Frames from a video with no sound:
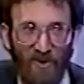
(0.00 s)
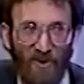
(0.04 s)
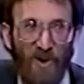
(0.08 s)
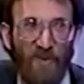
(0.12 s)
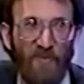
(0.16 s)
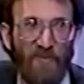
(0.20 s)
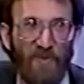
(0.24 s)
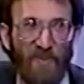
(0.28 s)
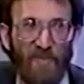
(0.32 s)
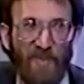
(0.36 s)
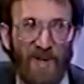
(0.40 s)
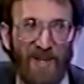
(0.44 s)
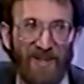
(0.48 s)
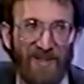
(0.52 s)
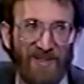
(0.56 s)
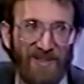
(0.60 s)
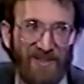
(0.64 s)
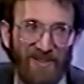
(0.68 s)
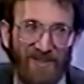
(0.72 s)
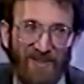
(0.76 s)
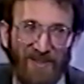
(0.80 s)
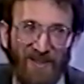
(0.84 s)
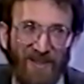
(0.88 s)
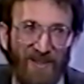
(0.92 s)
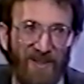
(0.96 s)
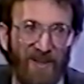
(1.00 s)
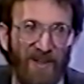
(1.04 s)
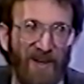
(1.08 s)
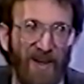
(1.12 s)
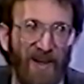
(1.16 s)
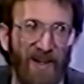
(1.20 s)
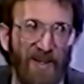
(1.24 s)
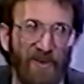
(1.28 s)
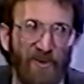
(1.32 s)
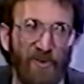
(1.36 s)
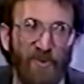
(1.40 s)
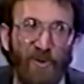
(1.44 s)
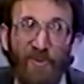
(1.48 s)
off the medicine,
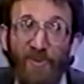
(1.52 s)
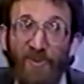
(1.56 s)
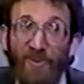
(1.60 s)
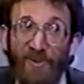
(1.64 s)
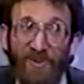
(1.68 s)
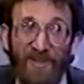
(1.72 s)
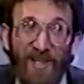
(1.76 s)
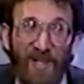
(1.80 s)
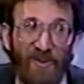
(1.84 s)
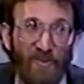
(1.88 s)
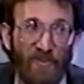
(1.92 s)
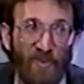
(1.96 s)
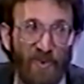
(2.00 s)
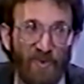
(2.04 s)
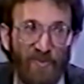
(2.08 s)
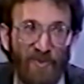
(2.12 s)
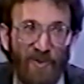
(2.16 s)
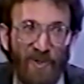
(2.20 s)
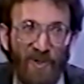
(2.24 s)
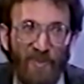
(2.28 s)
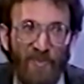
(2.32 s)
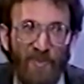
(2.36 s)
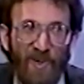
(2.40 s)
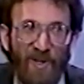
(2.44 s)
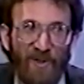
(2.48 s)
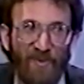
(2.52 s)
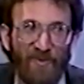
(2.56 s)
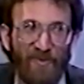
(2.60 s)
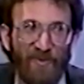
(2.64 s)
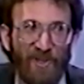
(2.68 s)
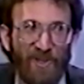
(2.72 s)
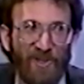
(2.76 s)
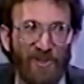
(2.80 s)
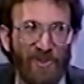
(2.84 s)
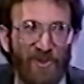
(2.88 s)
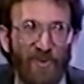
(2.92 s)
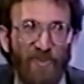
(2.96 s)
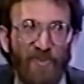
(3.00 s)
I agree with you, that would be very
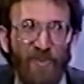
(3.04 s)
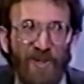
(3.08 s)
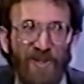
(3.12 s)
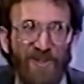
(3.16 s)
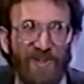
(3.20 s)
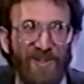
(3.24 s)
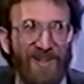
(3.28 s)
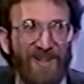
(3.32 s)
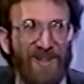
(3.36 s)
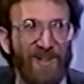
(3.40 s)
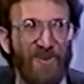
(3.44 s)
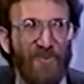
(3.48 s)
beneficial, but